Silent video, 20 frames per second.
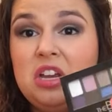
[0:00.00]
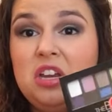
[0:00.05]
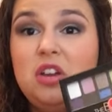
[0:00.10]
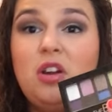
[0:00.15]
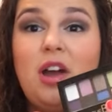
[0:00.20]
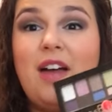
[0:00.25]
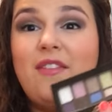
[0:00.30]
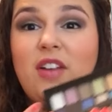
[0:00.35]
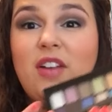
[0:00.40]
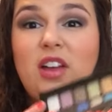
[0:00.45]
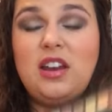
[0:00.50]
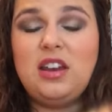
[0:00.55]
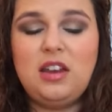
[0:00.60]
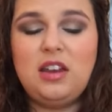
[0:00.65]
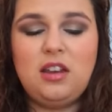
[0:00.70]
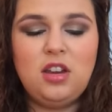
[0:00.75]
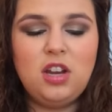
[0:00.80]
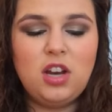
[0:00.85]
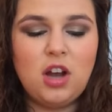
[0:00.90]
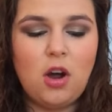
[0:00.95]
You have
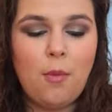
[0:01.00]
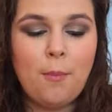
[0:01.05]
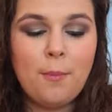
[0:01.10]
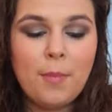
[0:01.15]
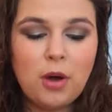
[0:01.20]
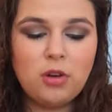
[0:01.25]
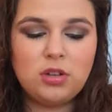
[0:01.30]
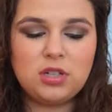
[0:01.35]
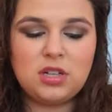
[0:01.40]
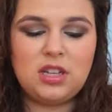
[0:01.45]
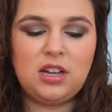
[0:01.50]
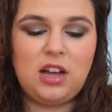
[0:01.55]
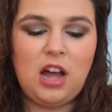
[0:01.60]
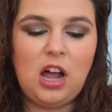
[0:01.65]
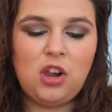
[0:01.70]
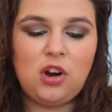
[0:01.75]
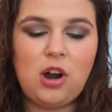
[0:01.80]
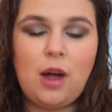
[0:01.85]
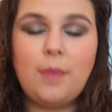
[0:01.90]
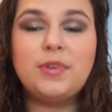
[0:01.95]
any, you know, most of the
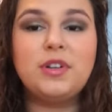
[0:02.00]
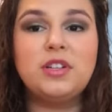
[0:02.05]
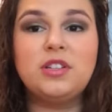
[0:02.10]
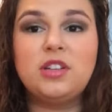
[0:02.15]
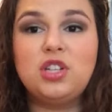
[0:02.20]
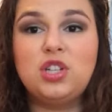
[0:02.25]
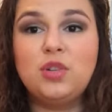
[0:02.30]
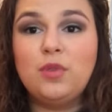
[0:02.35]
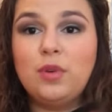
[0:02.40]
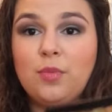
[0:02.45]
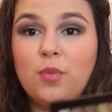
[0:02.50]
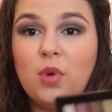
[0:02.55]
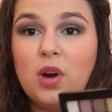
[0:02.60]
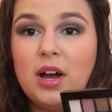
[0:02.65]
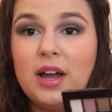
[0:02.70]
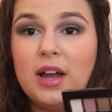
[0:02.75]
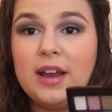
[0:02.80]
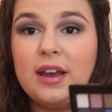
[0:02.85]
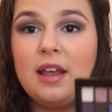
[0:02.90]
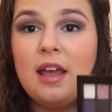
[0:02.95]
color options that you would
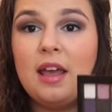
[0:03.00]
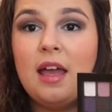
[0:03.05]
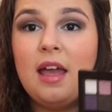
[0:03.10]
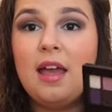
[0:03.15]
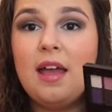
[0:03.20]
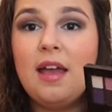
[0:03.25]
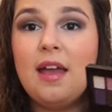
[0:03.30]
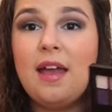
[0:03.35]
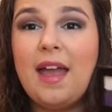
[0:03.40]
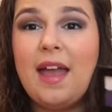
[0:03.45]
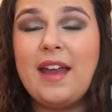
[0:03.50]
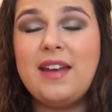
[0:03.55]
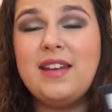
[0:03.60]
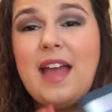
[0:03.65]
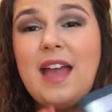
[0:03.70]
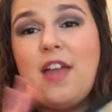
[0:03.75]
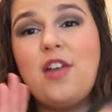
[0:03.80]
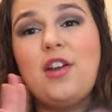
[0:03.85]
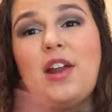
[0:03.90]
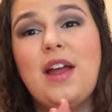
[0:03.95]
want. And
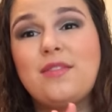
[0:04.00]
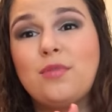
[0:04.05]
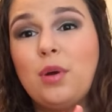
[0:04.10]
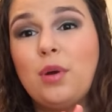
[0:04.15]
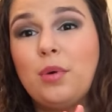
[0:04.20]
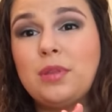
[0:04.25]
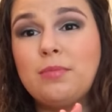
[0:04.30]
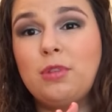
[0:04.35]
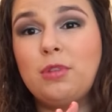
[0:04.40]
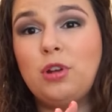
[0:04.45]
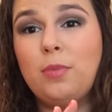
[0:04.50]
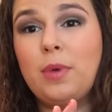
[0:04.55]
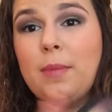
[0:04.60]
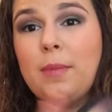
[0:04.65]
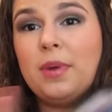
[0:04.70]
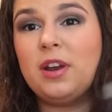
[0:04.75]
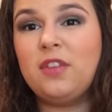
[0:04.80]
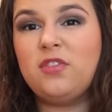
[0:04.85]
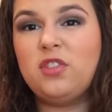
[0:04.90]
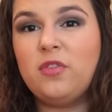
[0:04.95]
yeah, you're going to have to work with them a little
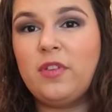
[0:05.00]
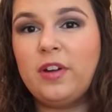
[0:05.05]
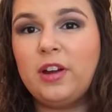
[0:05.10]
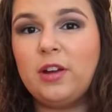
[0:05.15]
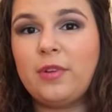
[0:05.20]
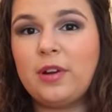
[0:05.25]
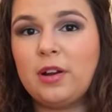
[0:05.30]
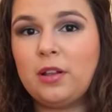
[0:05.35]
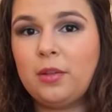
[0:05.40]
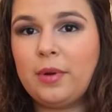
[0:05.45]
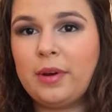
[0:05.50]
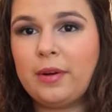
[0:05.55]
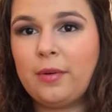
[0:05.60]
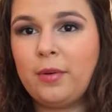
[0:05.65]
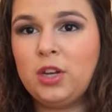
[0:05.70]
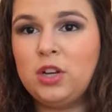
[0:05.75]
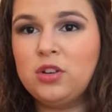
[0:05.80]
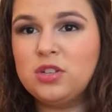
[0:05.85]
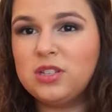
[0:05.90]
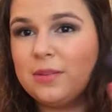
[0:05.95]
bit. But if you very rarely
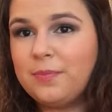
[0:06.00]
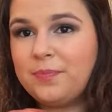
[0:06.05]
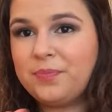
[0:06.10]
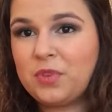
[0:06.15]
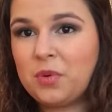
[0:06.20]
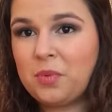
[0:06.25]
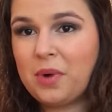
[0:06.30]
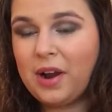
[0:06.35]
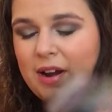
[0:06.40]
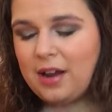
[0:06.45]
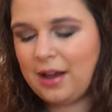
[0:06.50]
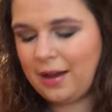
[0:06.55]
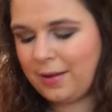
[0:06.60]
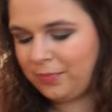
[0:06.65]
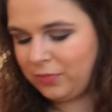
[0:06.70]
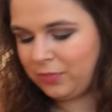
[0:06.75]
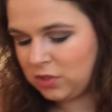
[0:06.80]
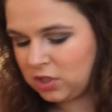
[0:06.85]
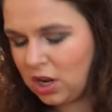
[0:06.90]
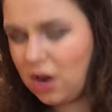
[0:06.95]
use them, why
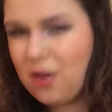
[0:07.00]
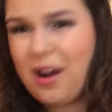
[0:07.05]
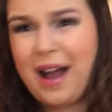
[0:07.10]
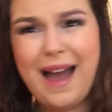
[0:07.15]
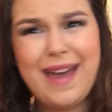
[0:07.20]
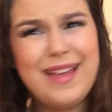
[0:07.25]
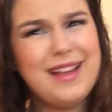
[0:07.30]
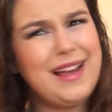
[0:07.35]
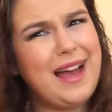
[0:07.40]
not? So